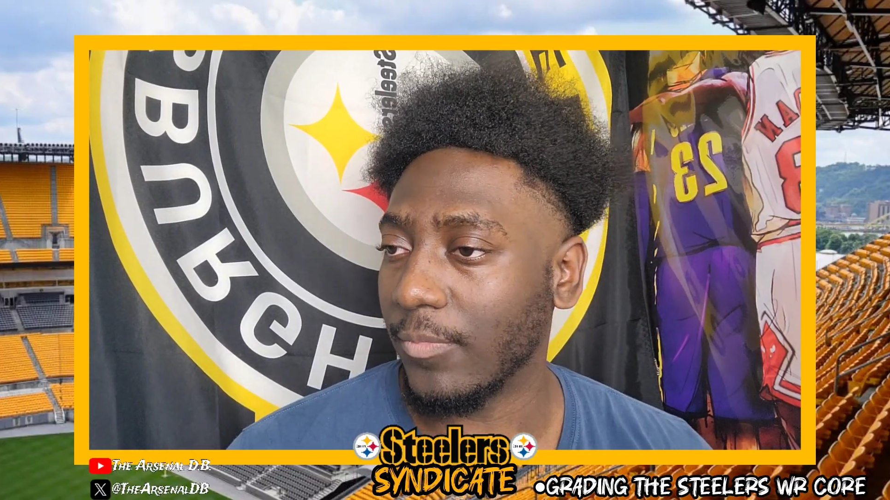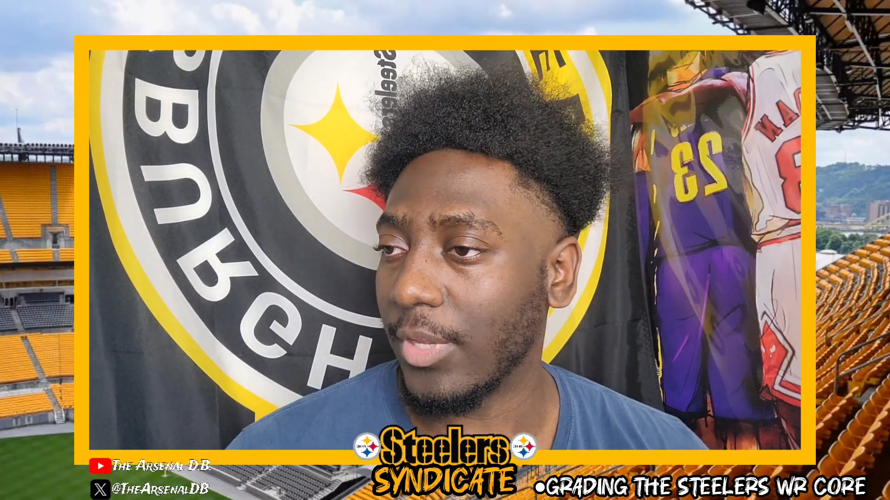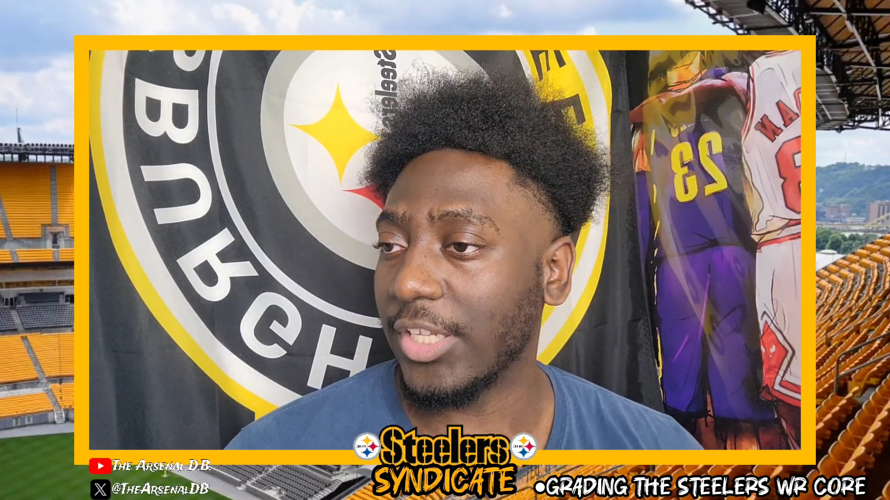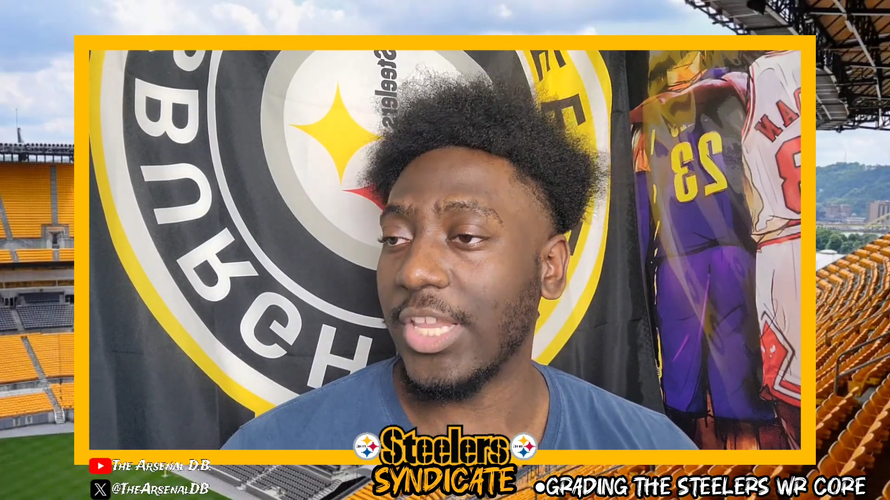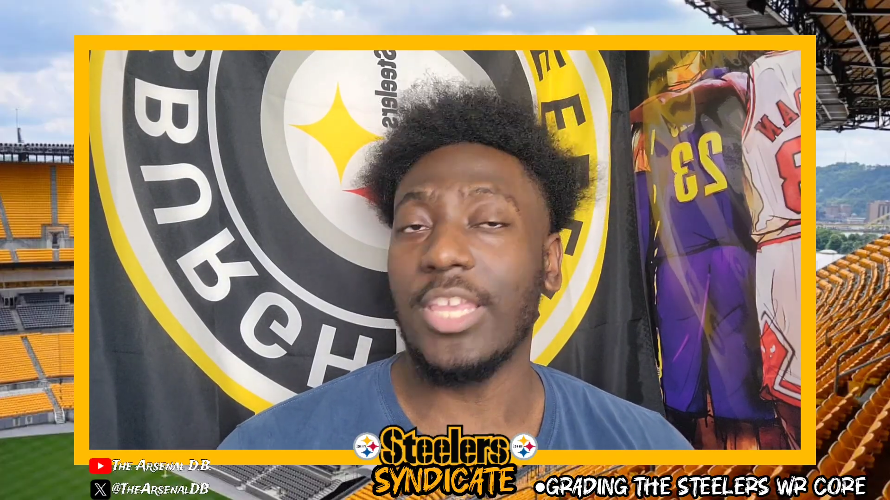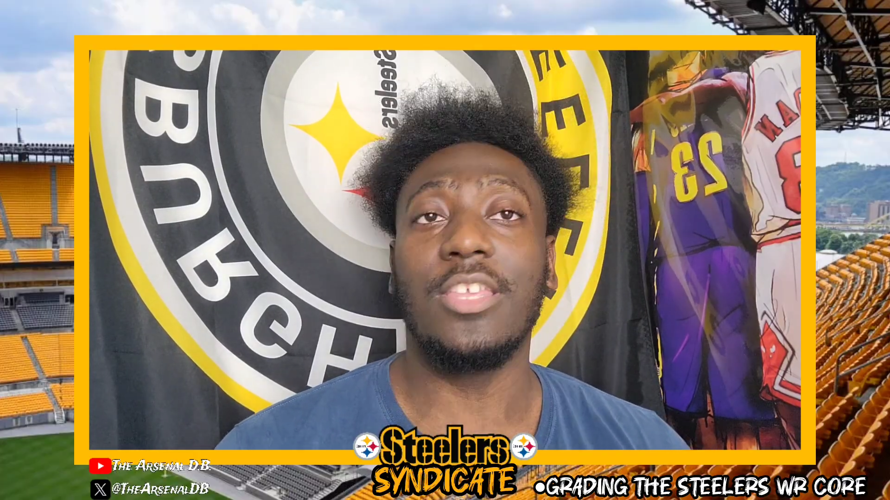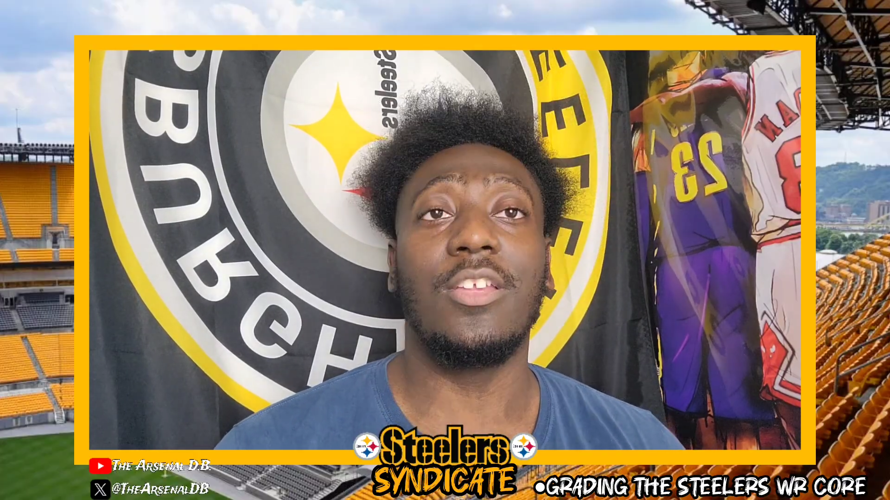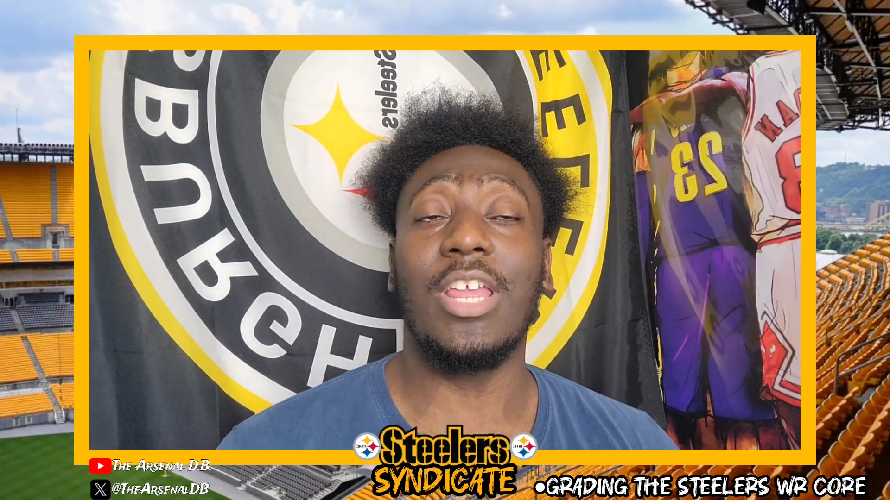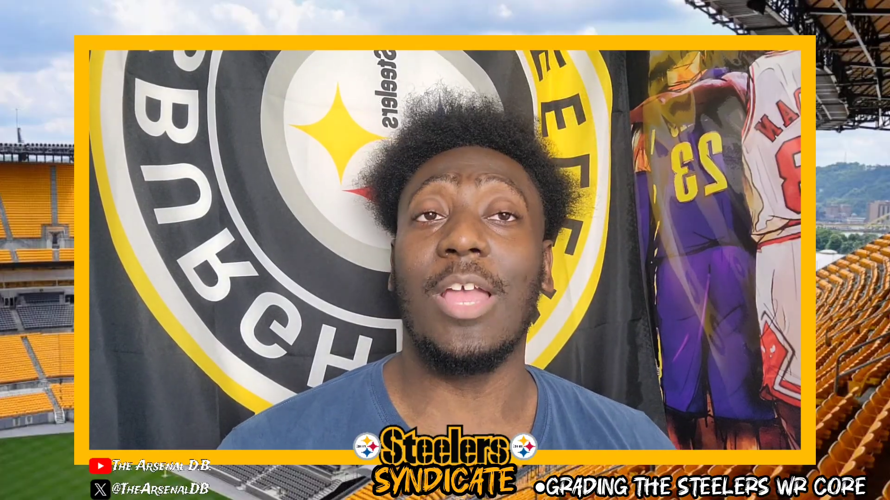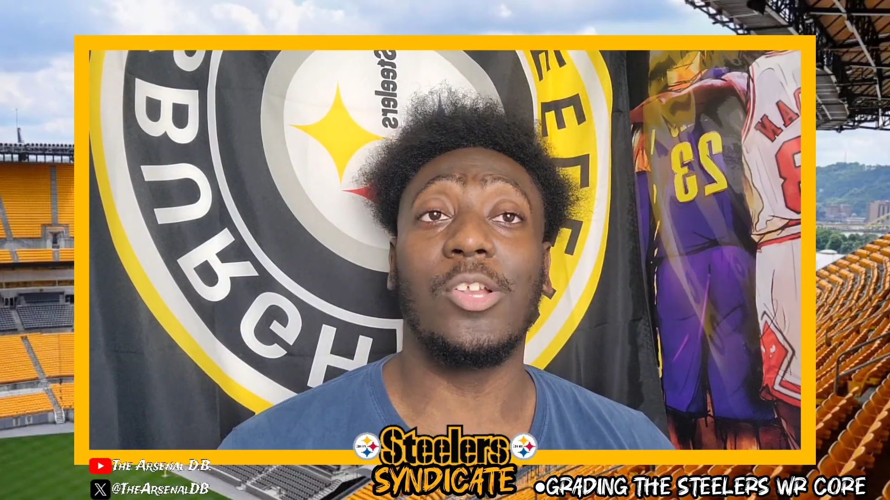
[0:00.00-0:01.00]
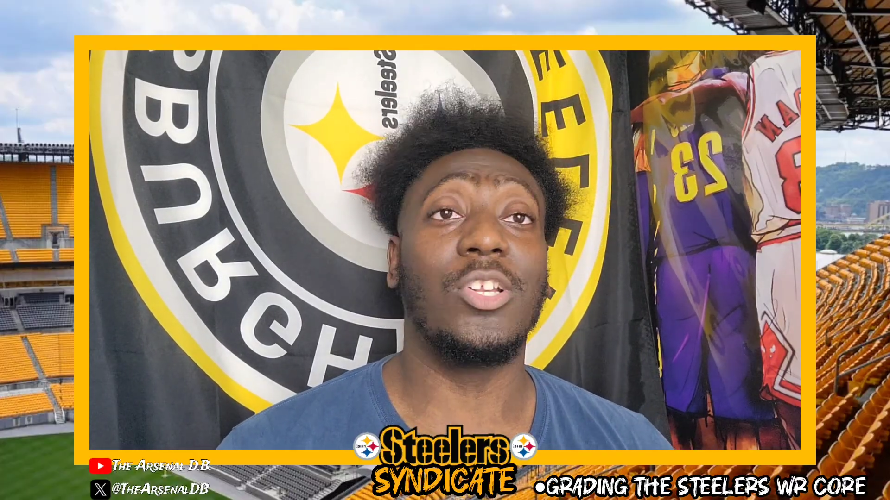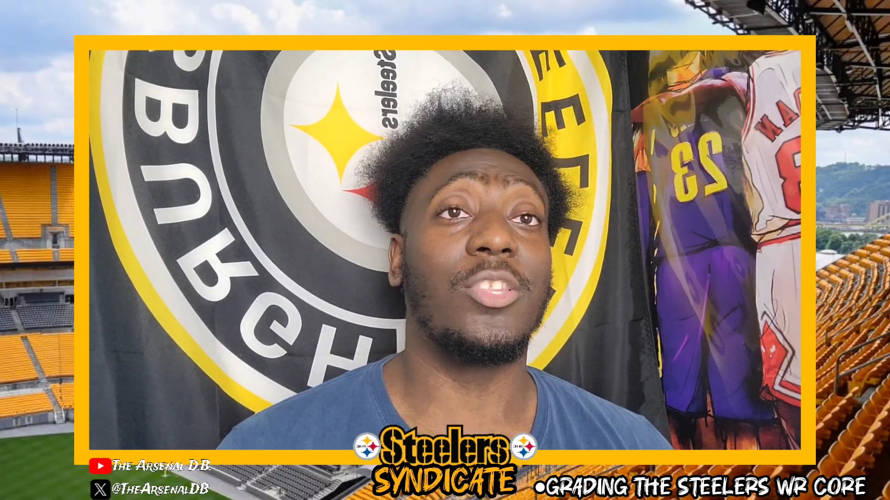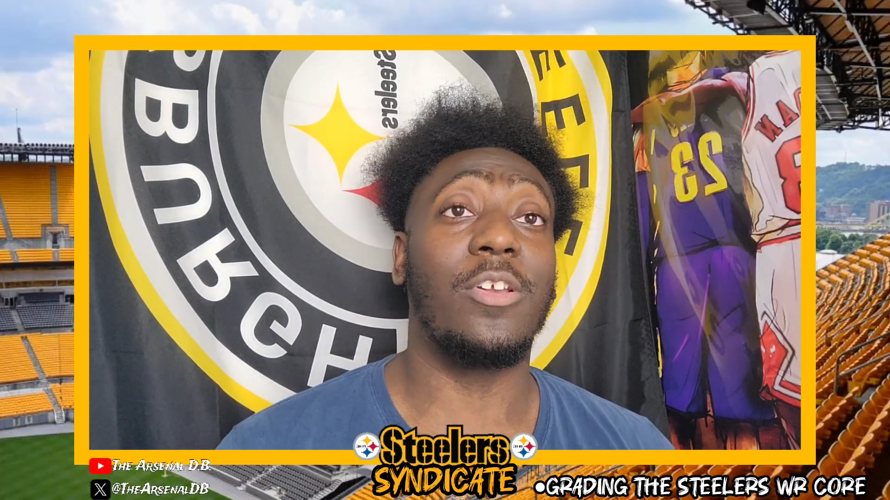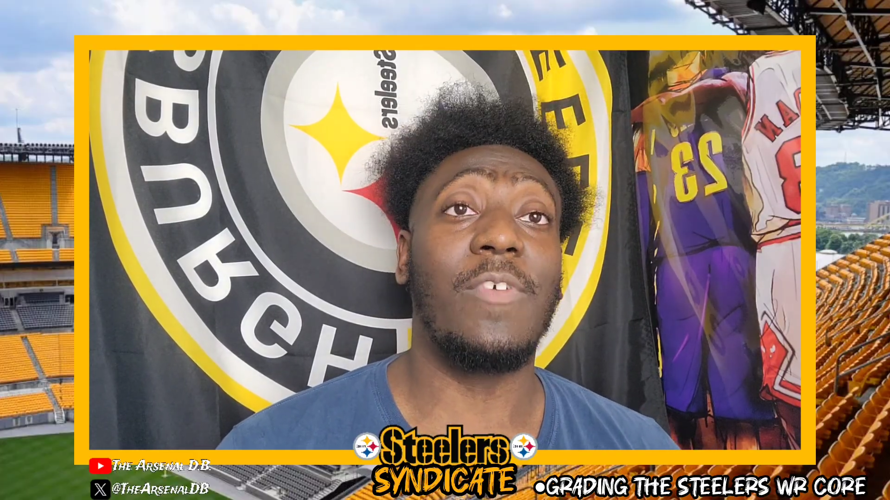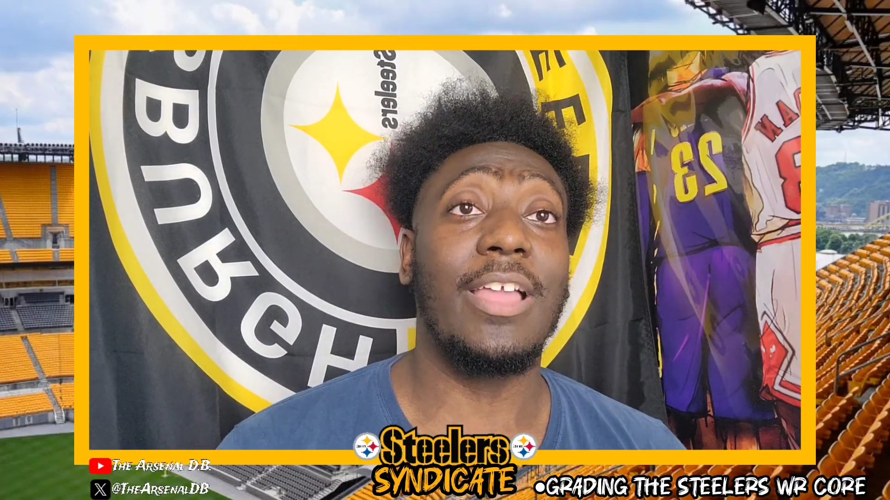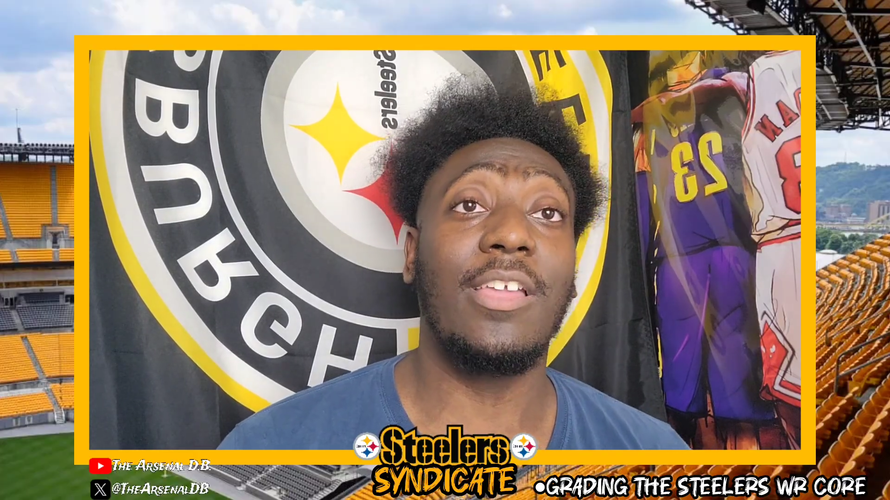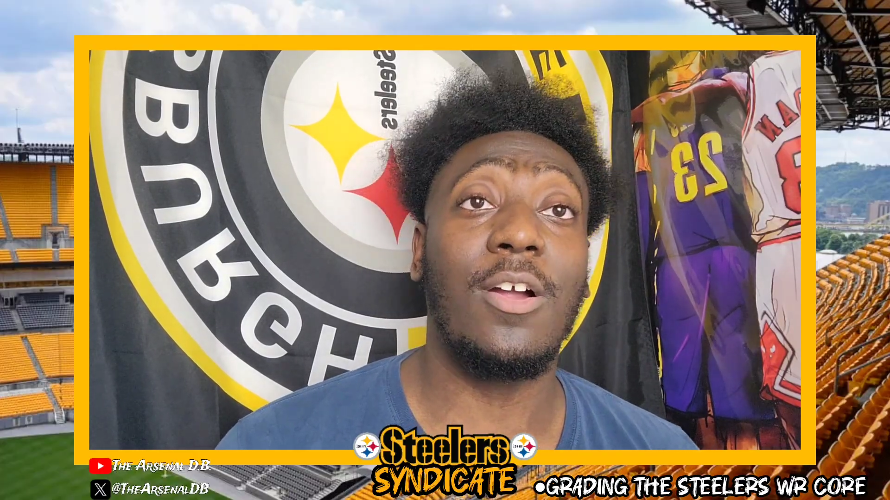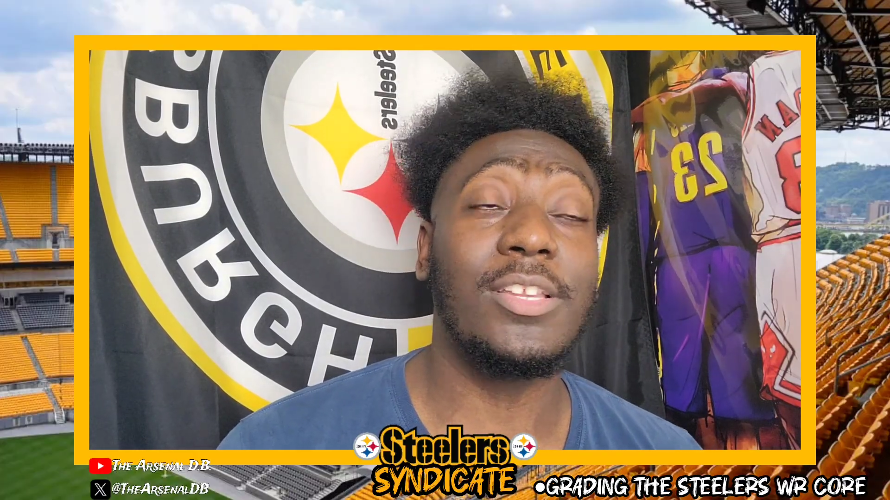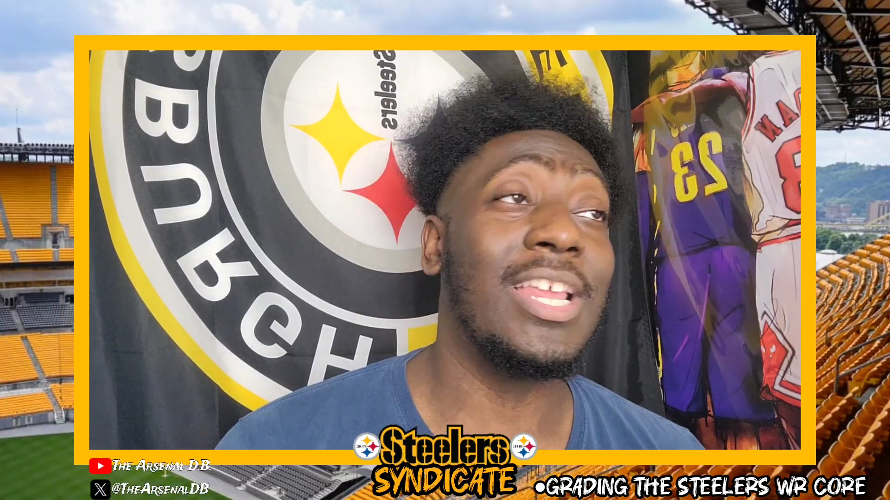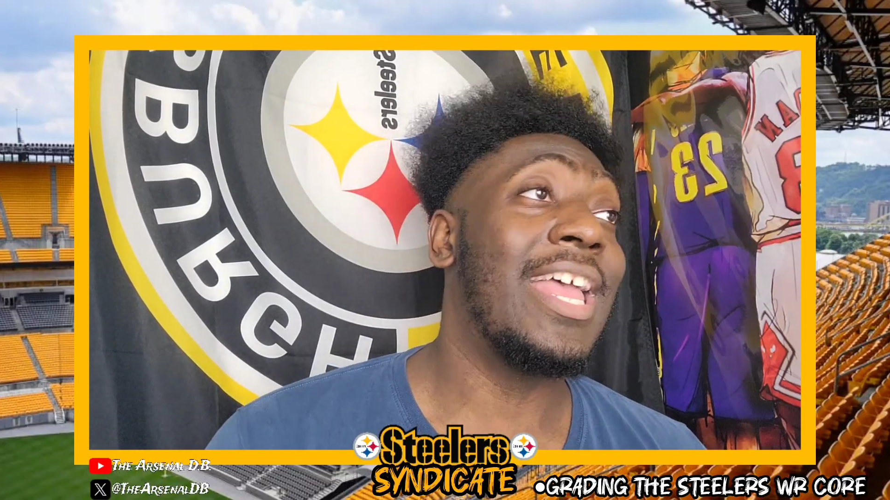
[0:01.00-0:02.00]
His second year, he had 135
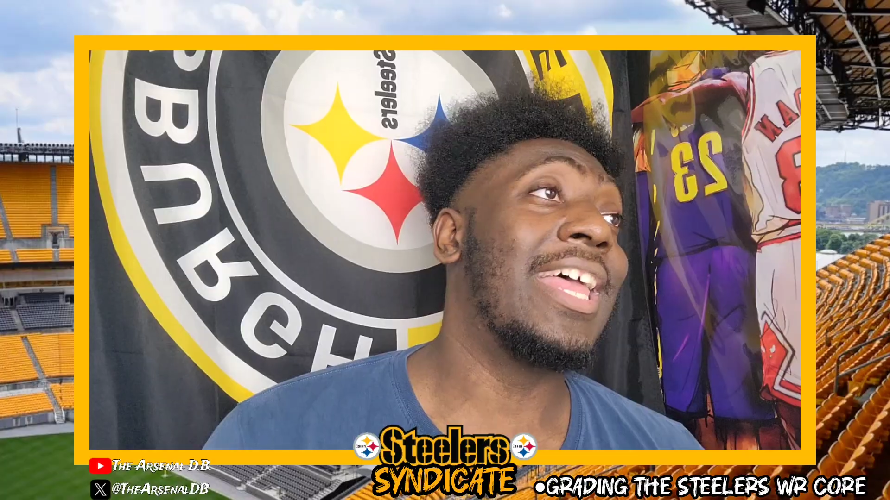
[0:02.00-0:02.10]
yards.